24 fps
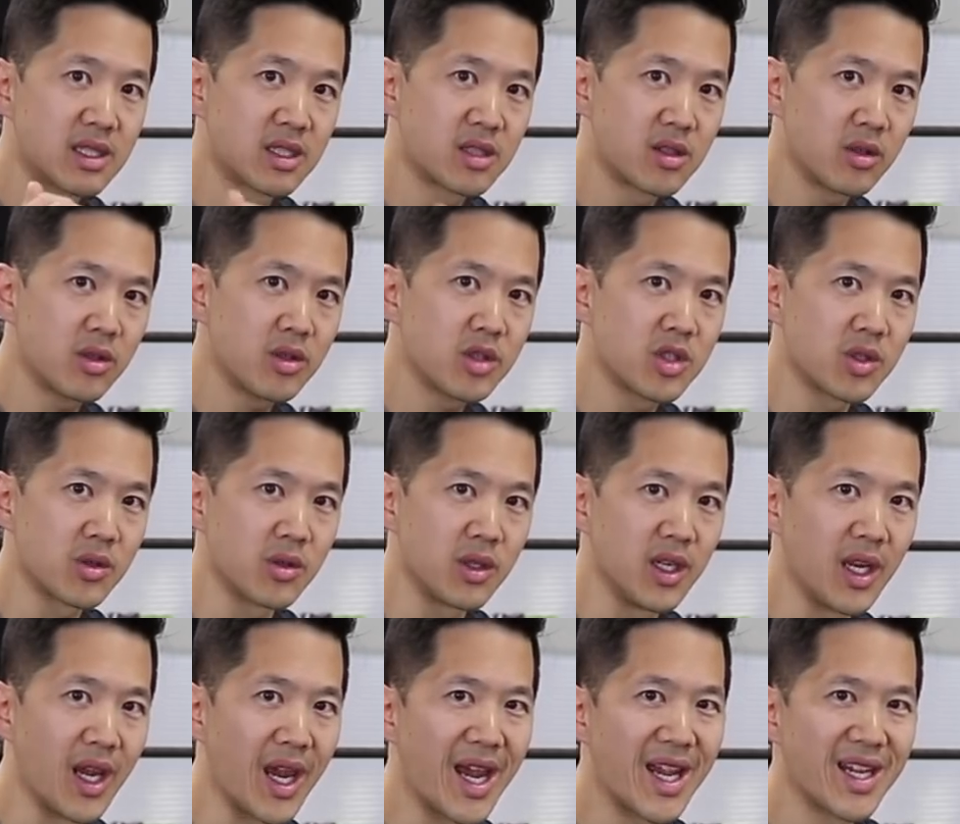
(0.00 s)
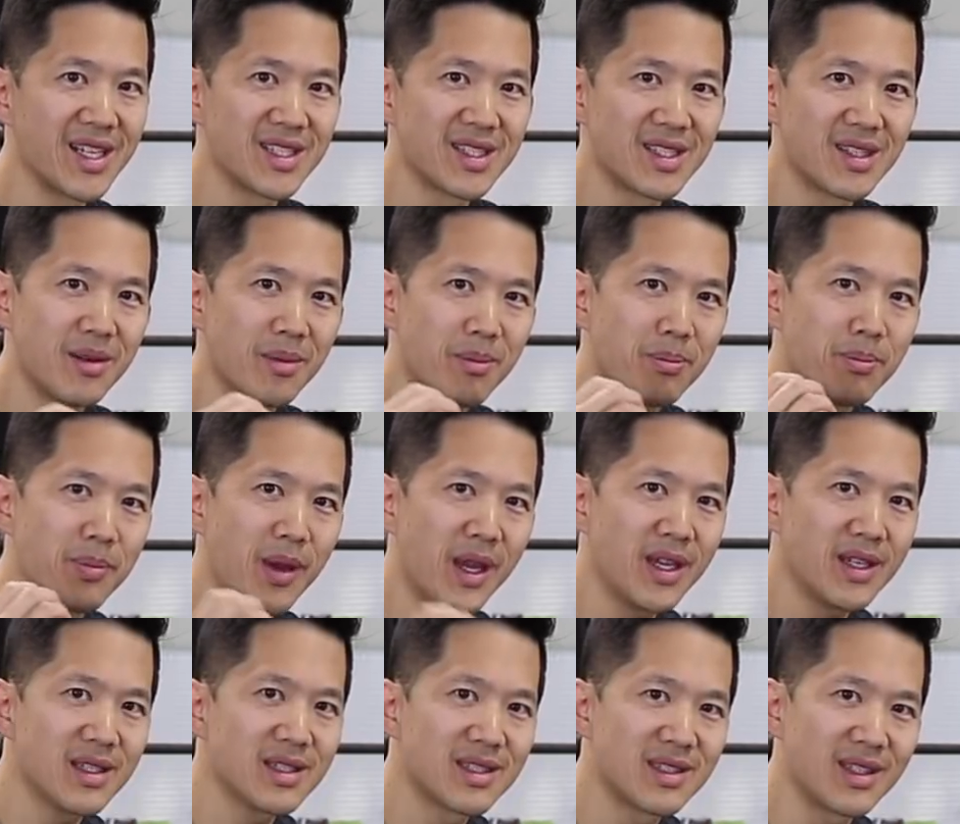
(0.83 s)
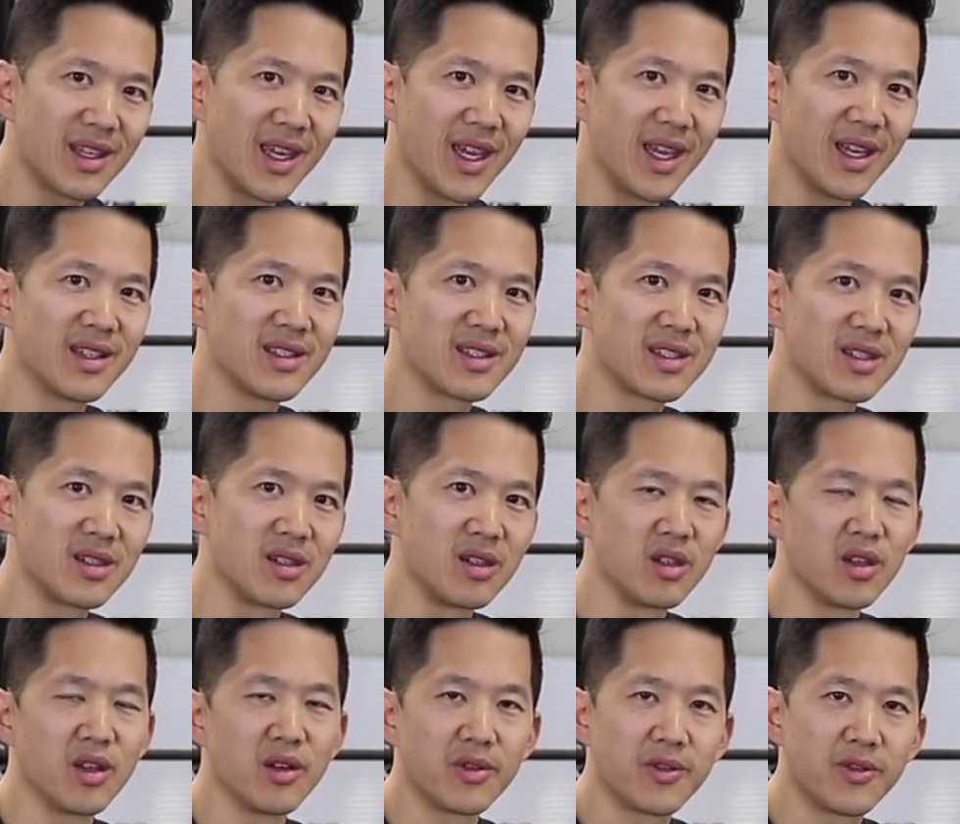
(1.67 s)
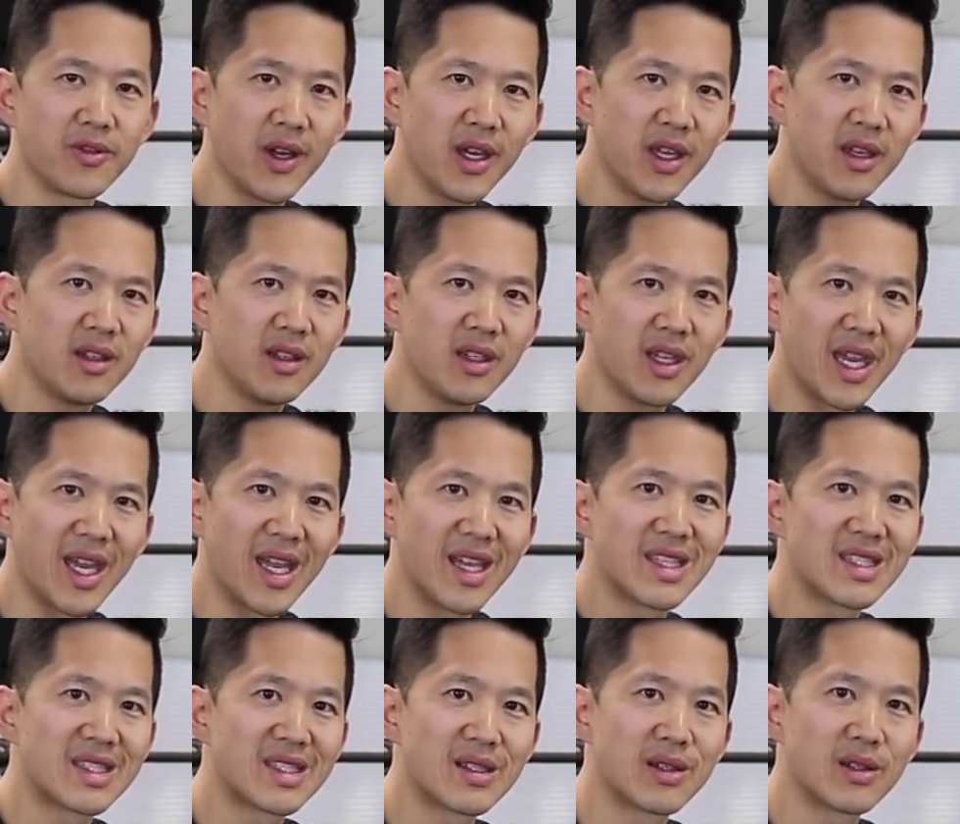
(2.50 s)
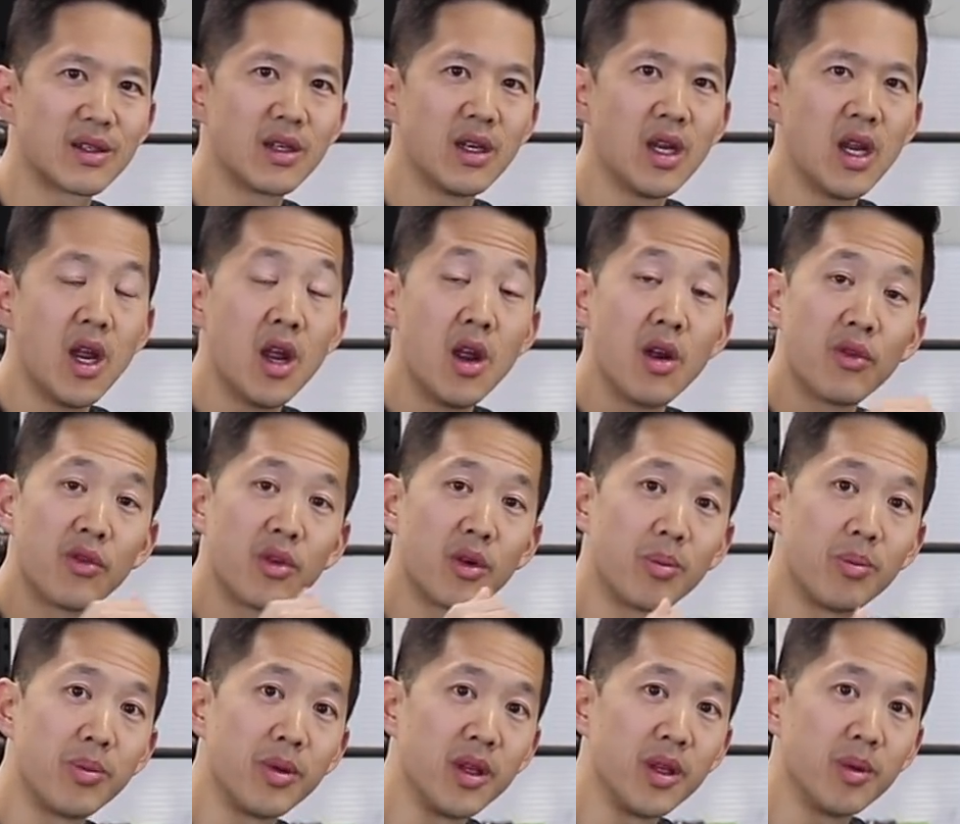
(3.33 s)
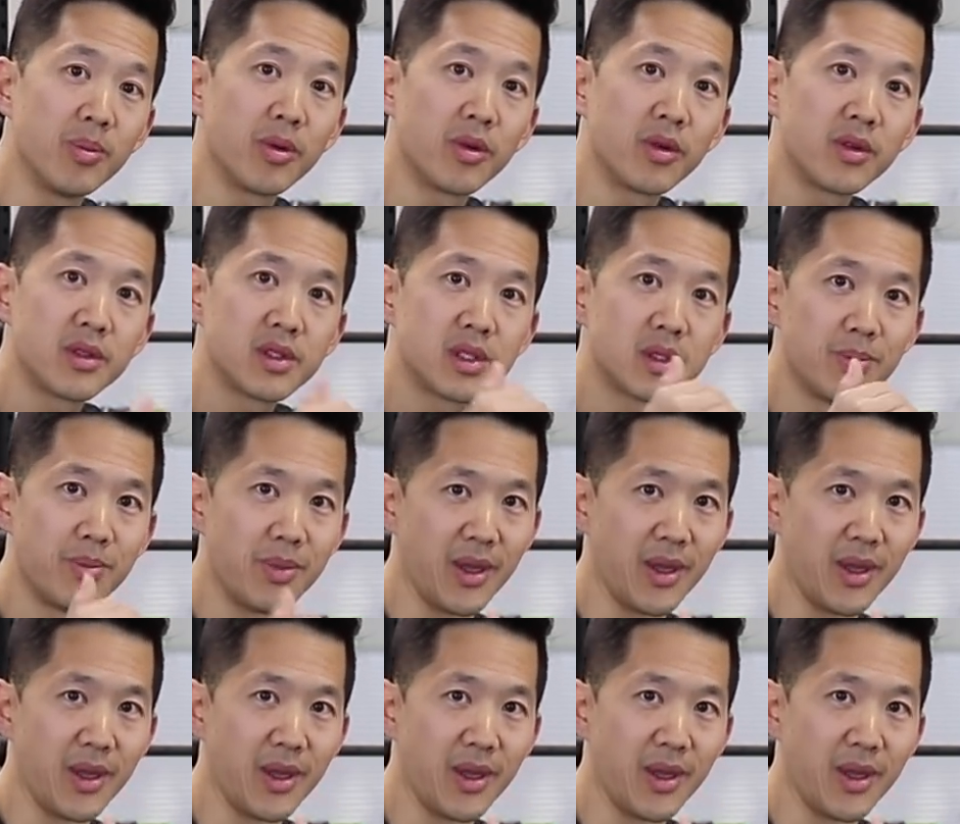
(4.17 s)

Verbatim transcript: surgery as the best answer, the final answer for people's